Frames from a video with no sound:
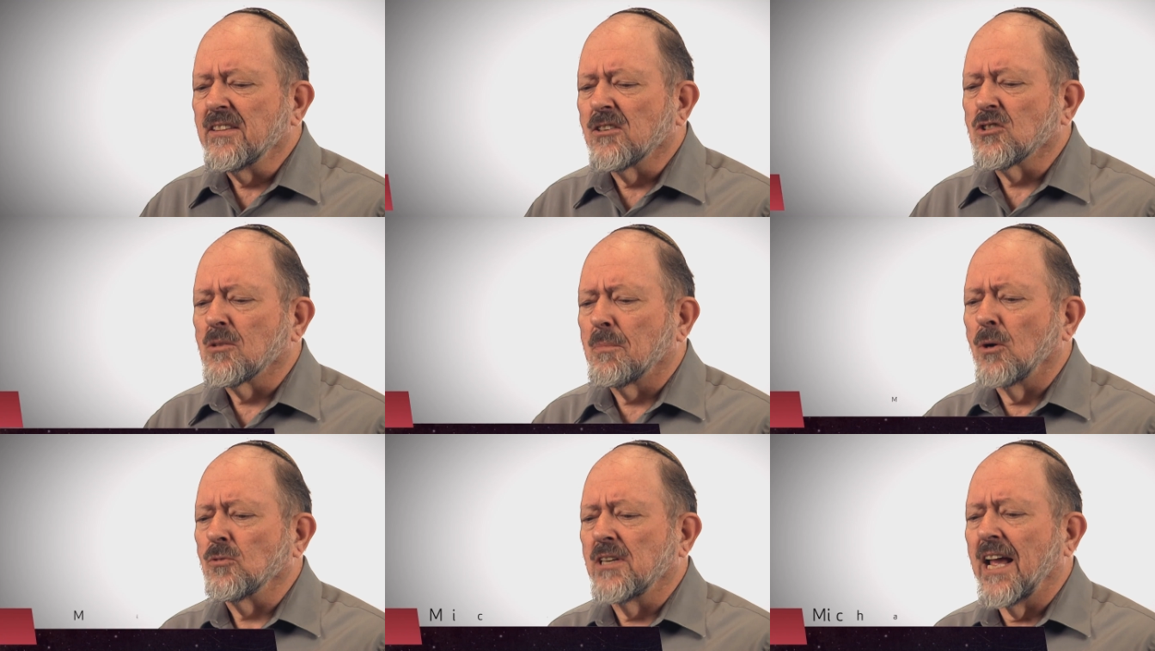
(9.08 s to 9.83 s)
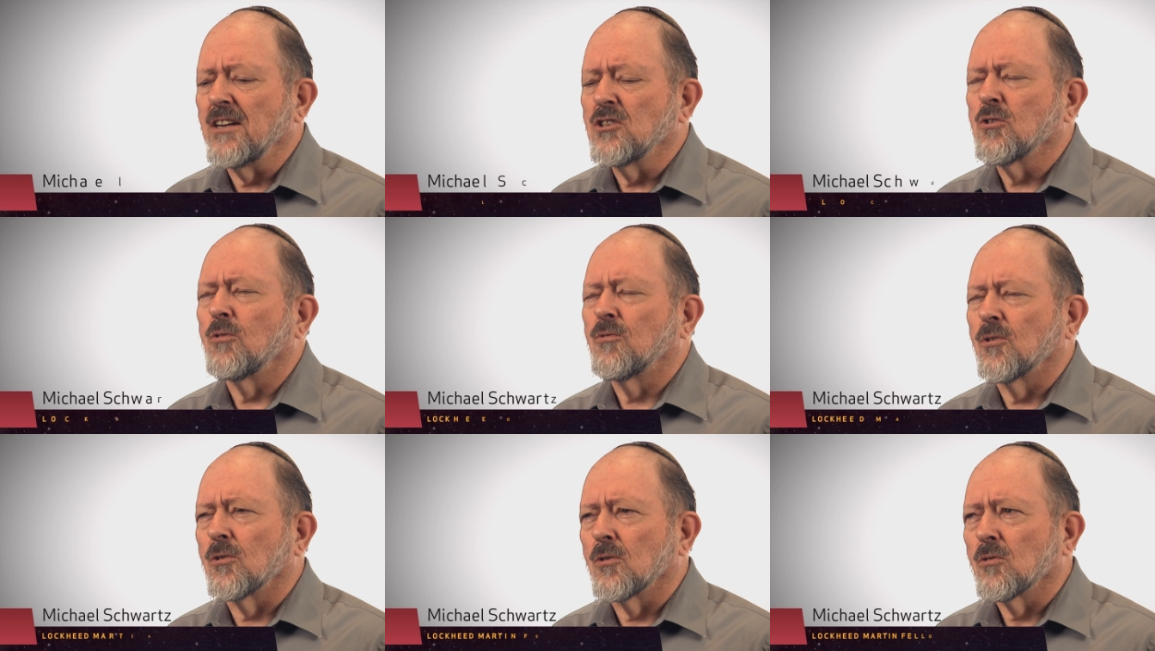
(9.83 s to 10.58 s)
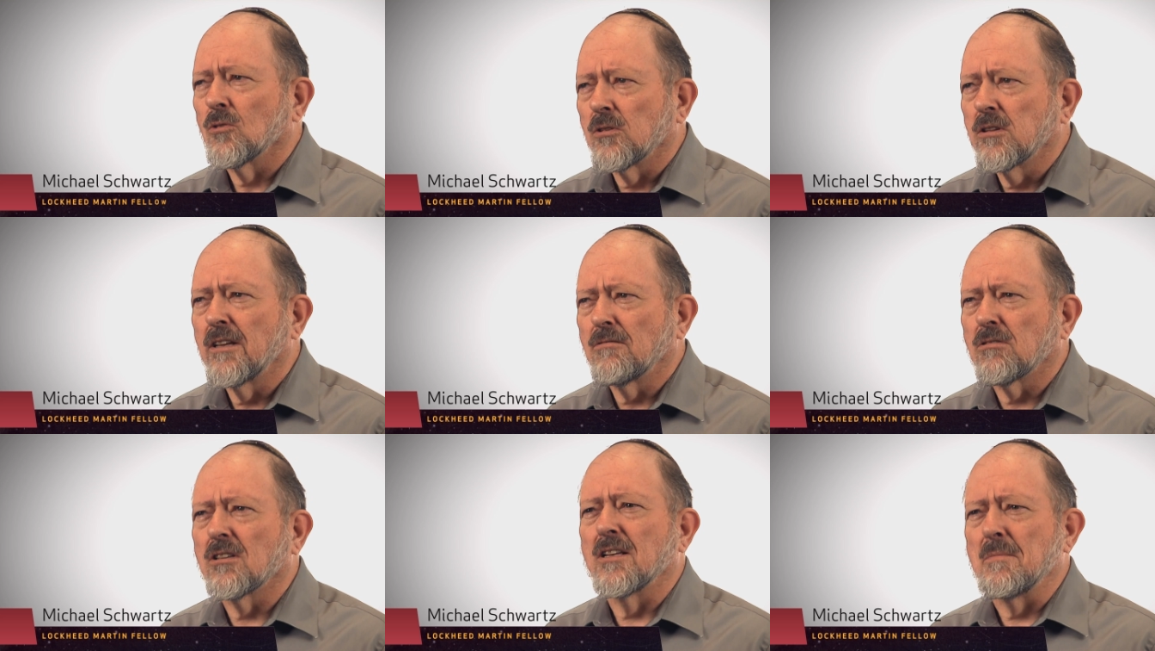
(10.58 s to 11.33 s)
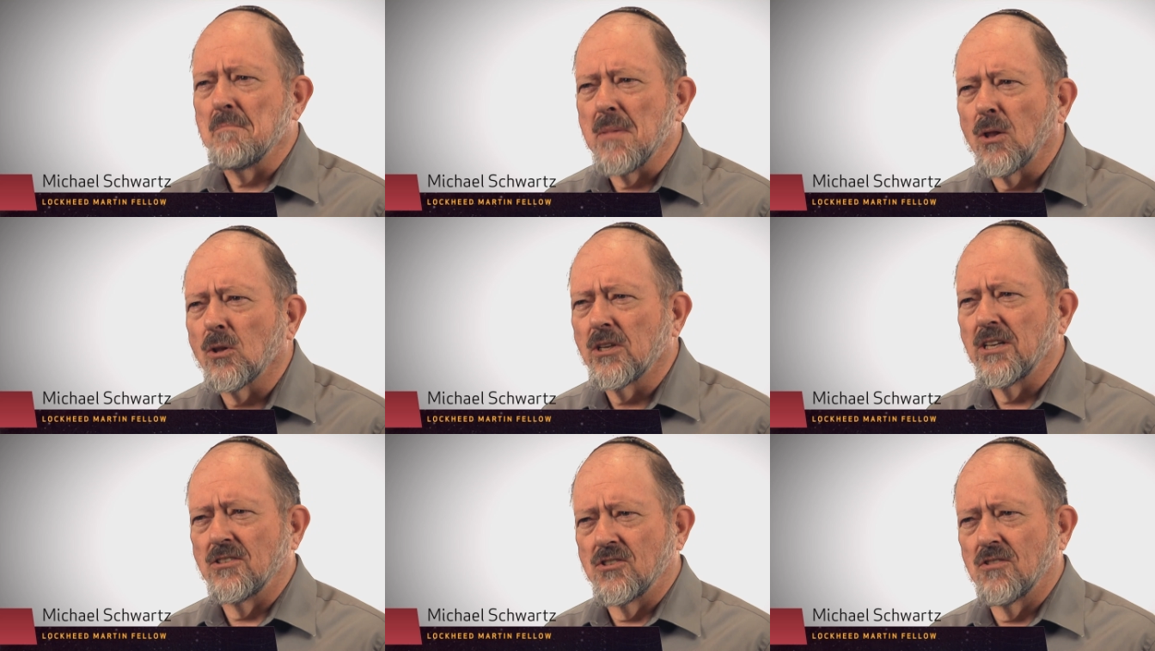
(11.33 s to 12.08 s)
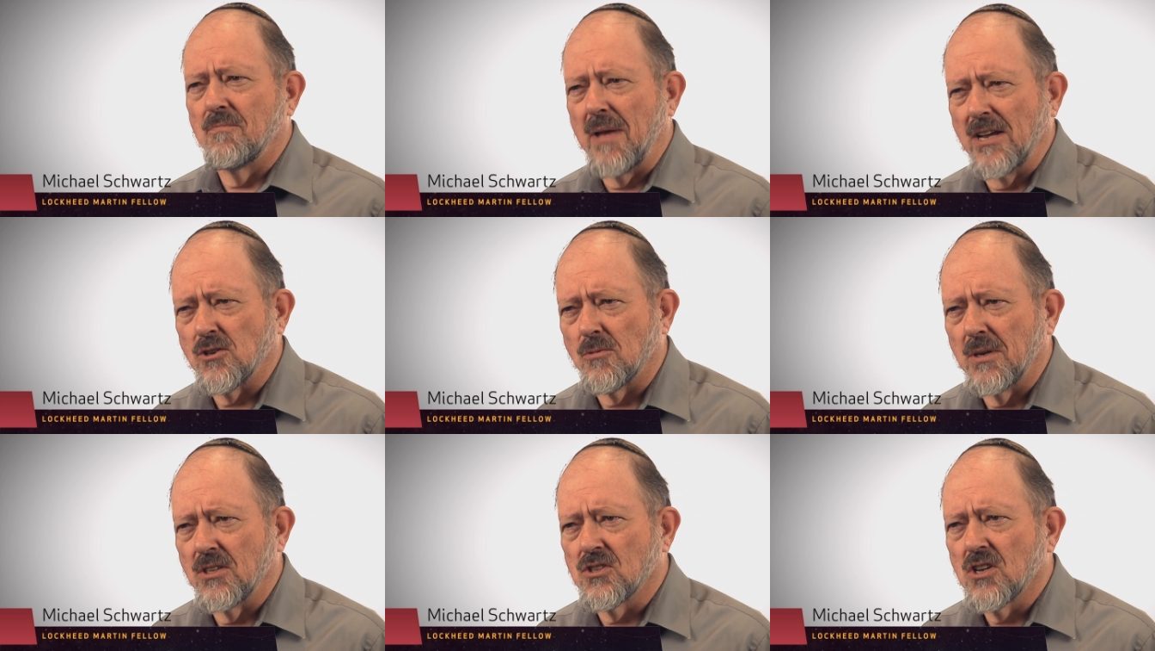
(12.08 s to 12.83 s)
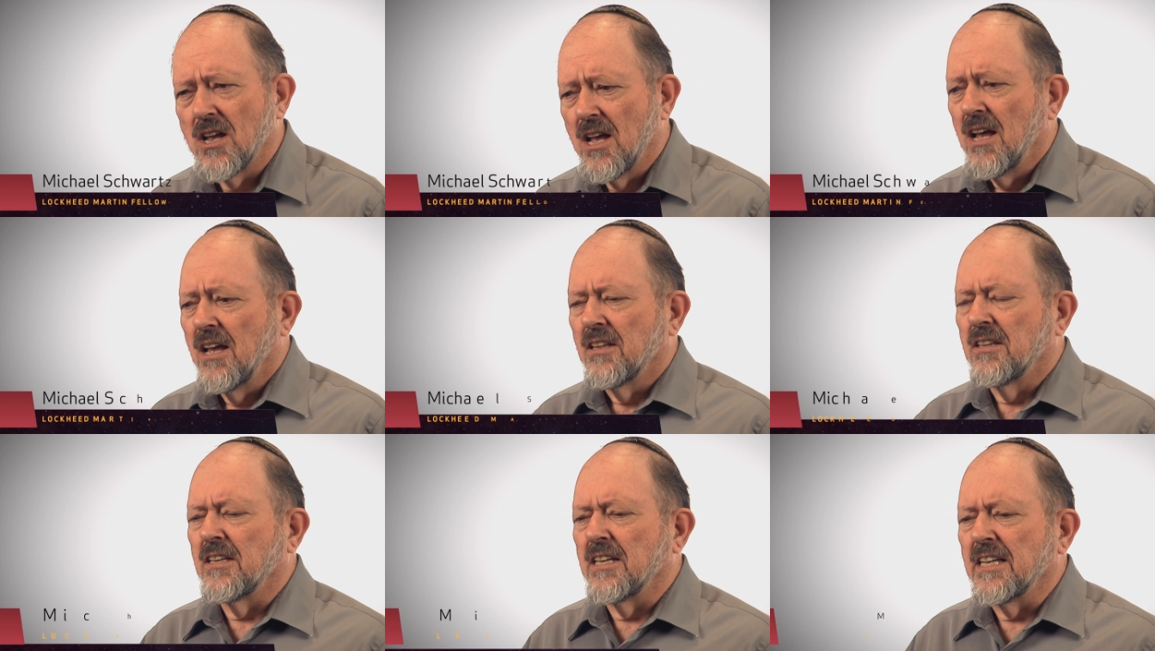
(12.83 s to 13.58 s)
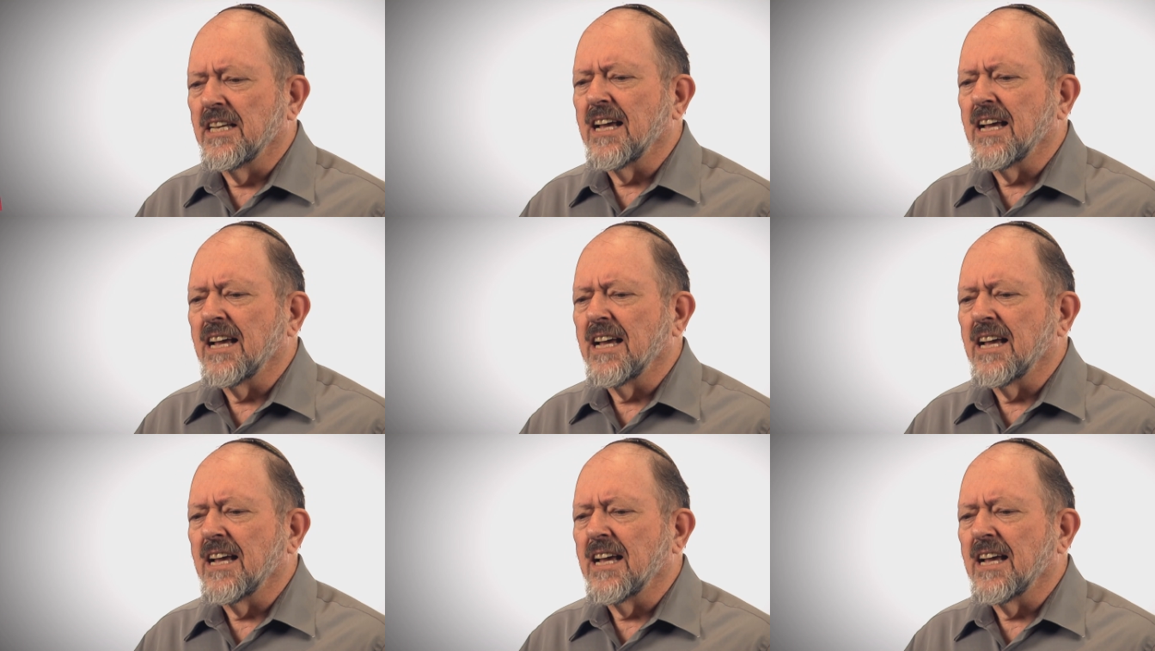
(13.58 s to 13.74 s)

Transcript: There's the potential for literally millions of measurements. The